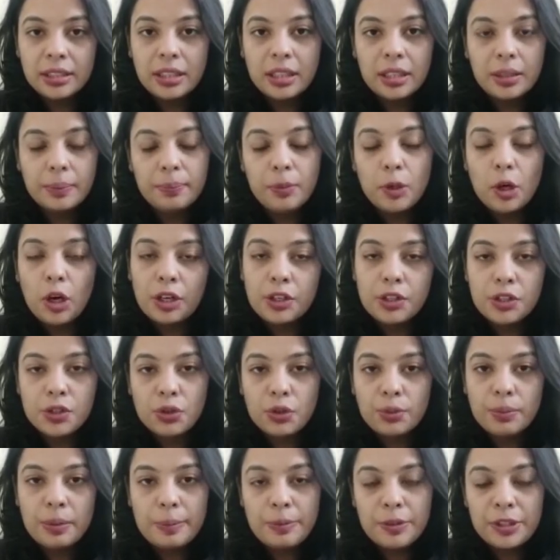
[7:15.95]
The plot
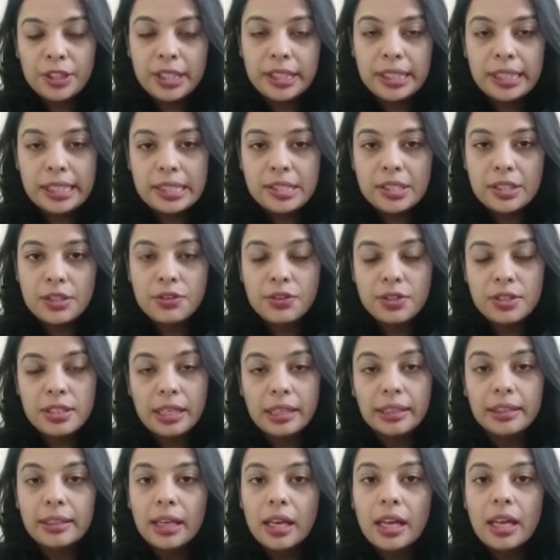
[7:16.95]
showed me pretty decent
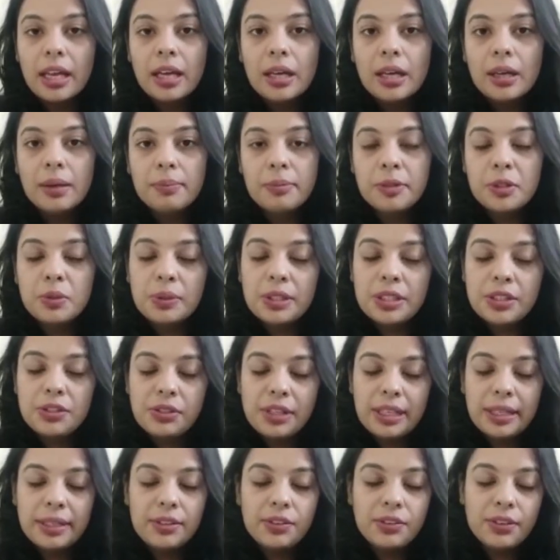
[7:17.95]
result between
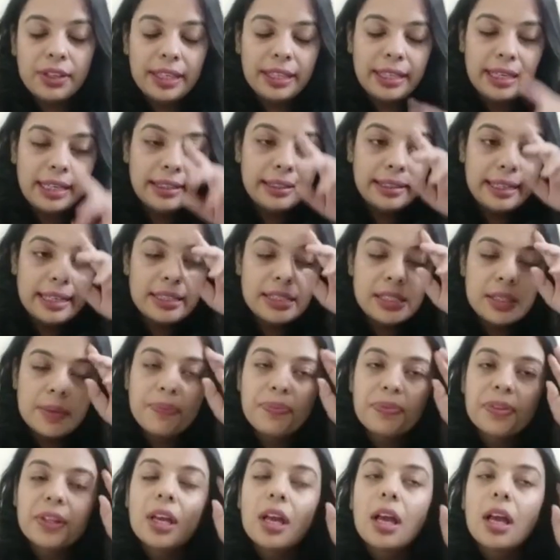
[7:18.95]
train and test.